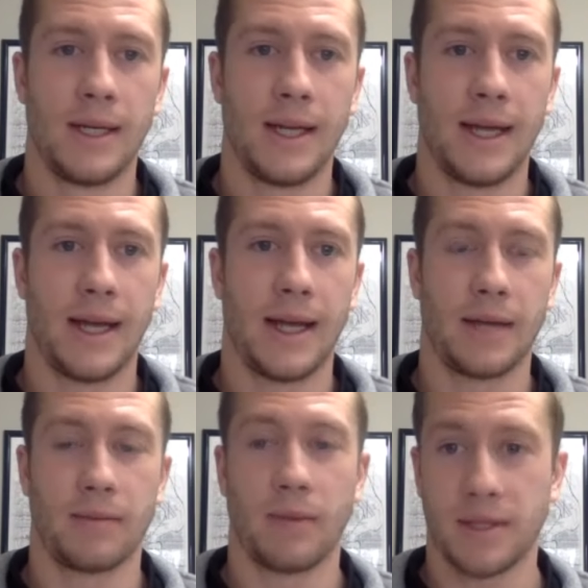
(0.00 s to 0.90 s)

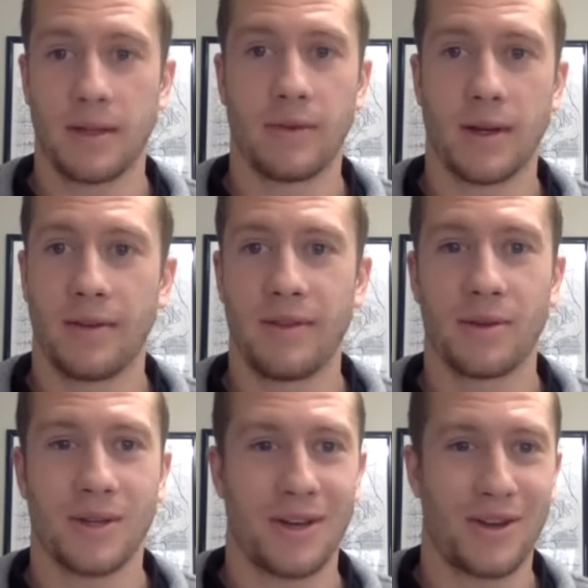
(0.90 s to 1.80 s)
and by Stephen Covey,
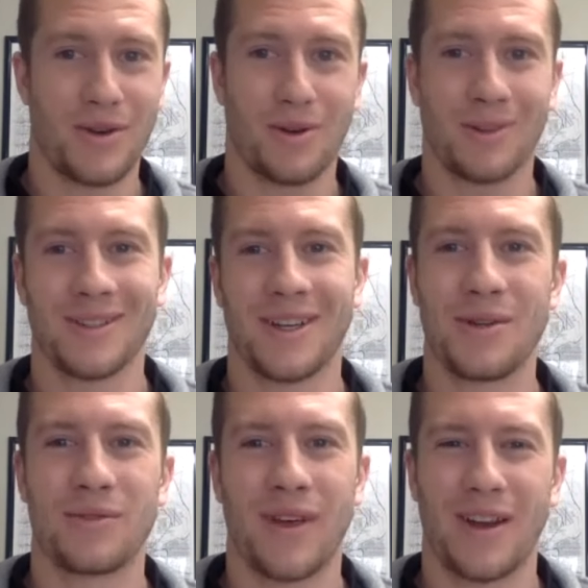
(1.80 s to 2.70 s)
which I know you're a
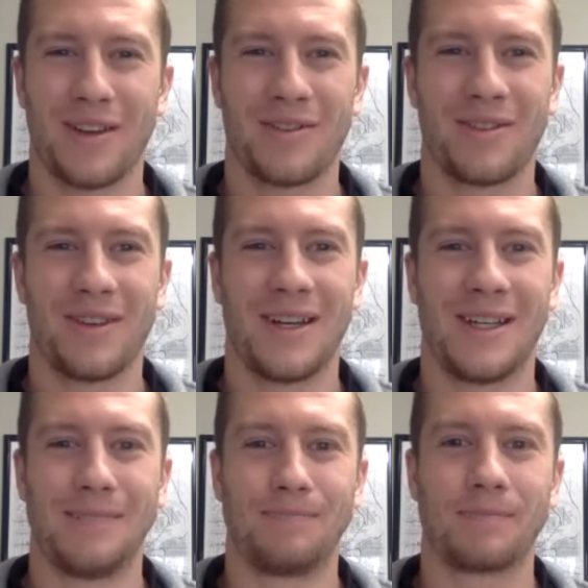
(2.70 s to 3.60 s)
huge fan of.
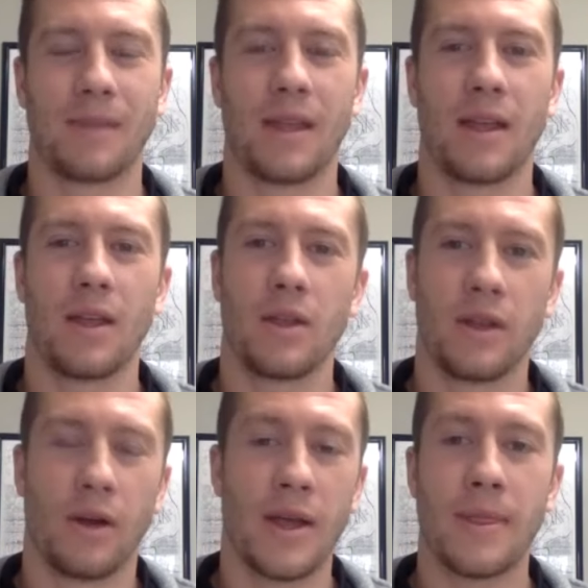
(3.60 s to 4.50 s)

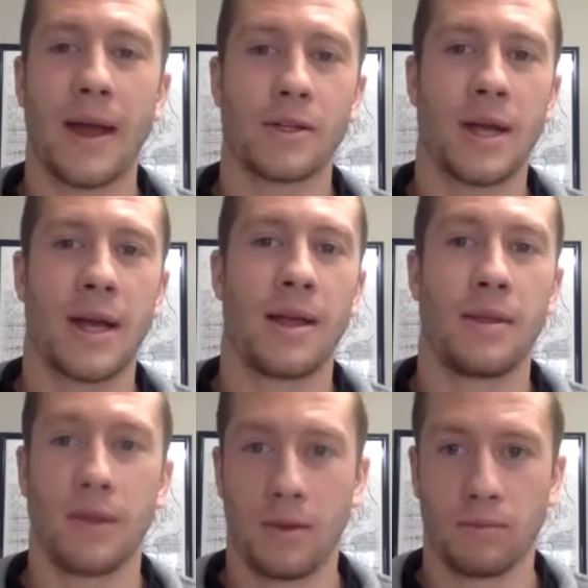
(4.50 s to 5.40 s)
In that chat,
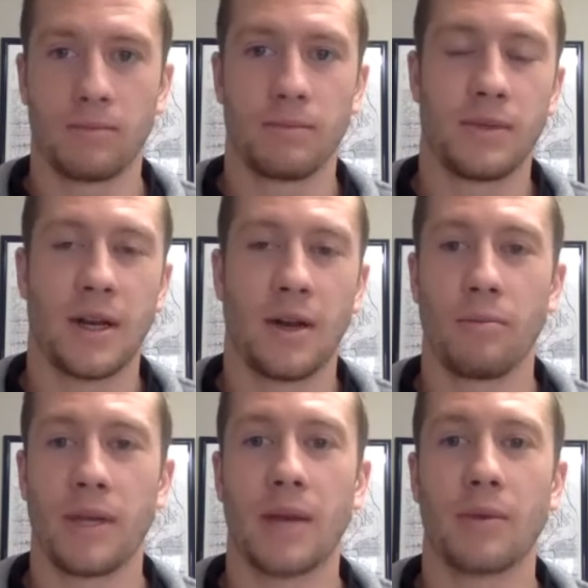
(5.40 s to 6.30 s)

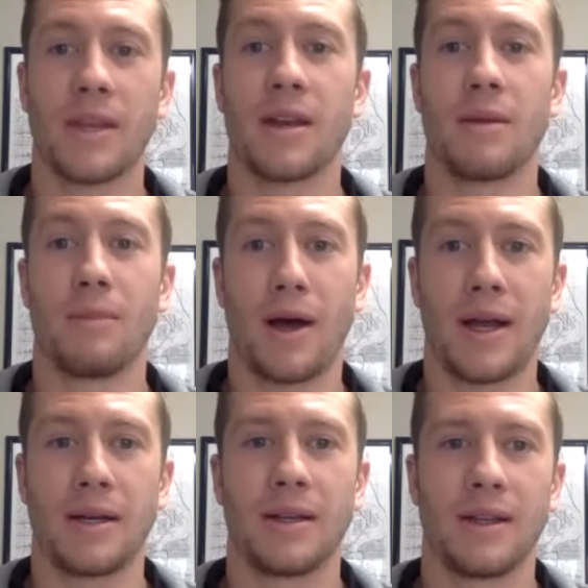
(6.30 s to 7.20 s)
begin with the end in
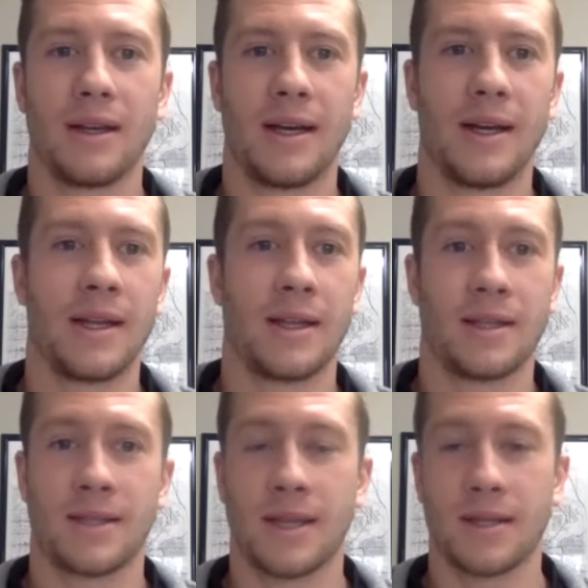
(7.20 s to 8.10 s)
mind. It
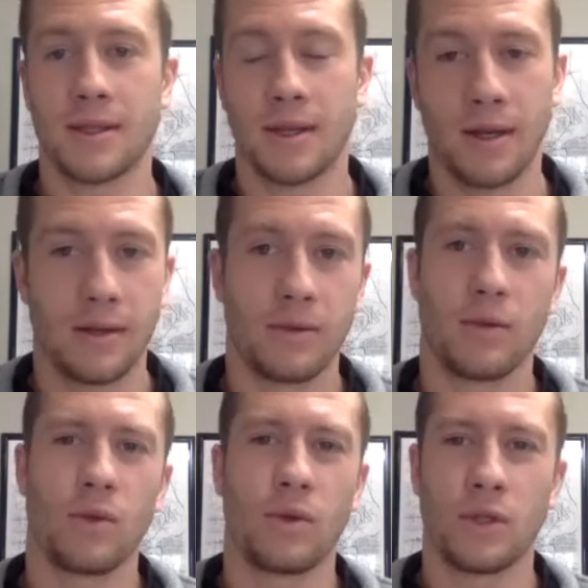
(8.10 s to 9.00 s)
says to
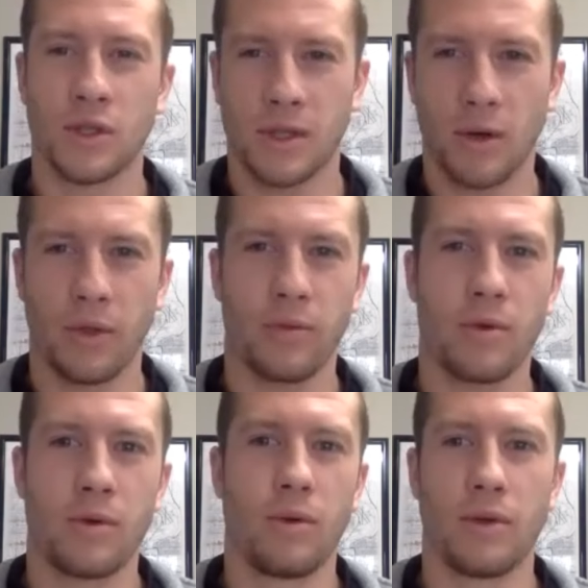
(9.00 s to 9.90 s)
just go
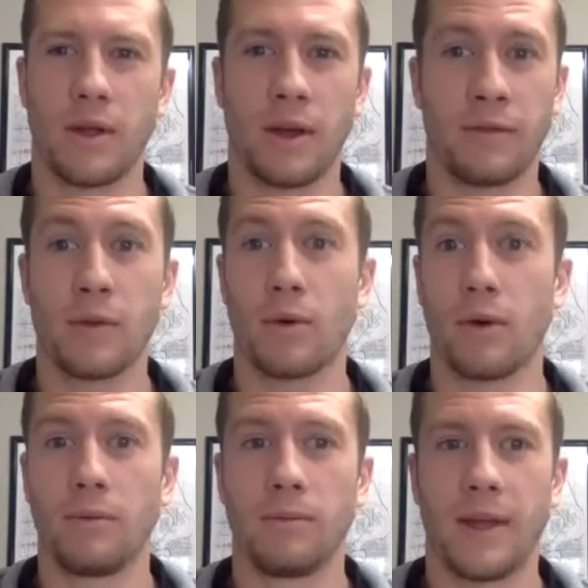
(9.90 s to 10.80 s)
through a
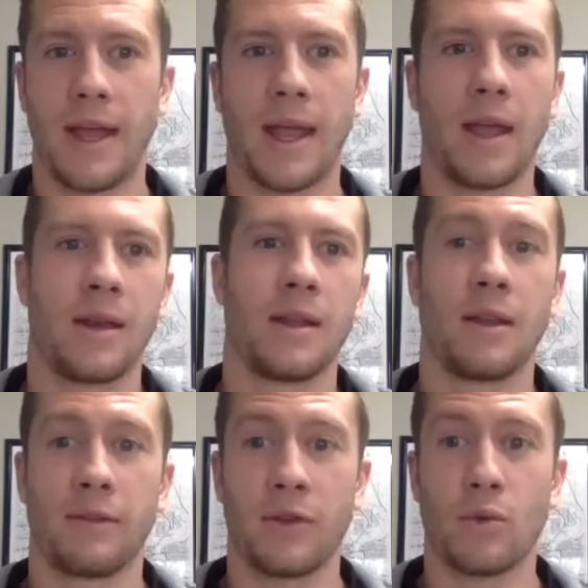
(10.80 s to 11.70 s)
funeral, and
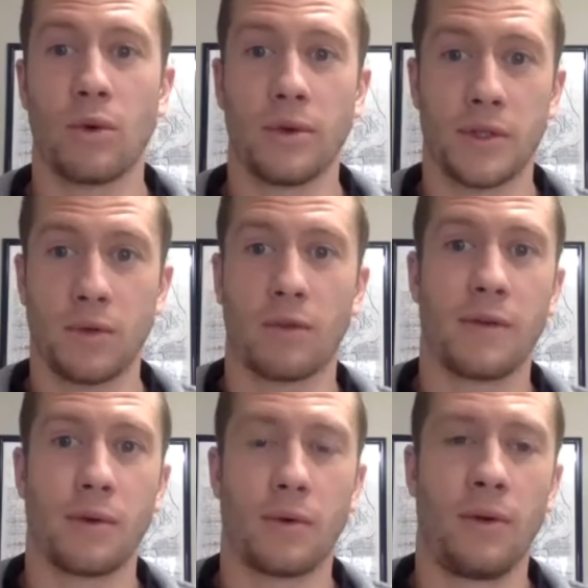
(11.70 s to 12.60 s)
that funeral is your
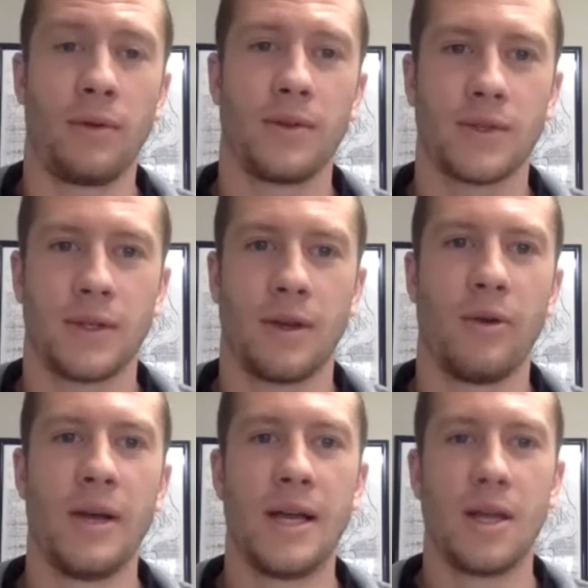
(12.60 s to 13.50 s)
funeral.
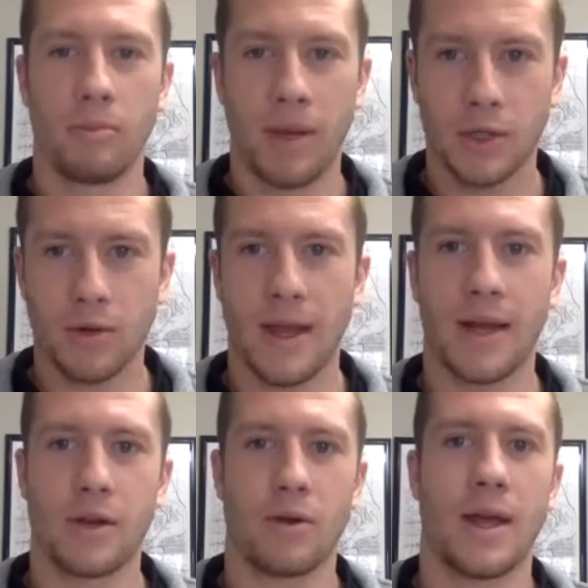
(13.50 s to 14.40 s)
So picture
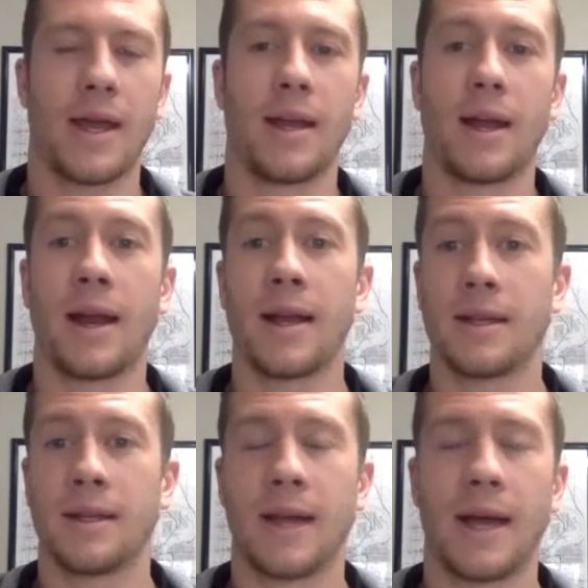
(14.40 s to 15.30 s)
that in your head. And I
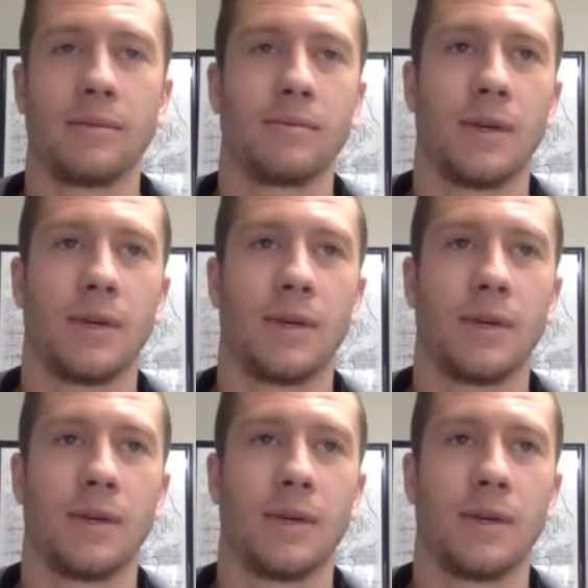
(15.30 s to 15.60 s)
did that